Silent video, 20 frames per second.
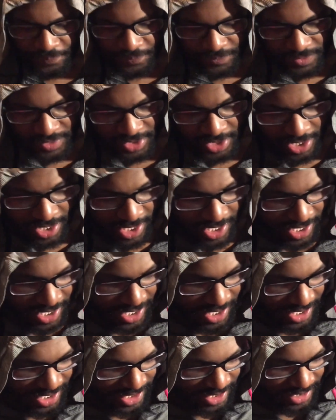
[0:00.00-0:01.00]

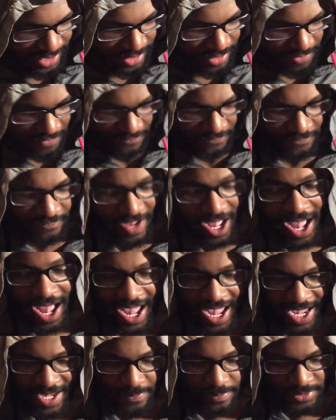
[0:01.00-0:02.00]

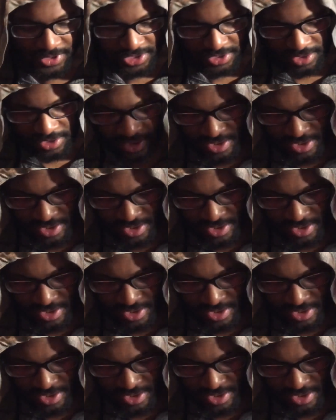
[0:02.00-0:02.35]
vibes,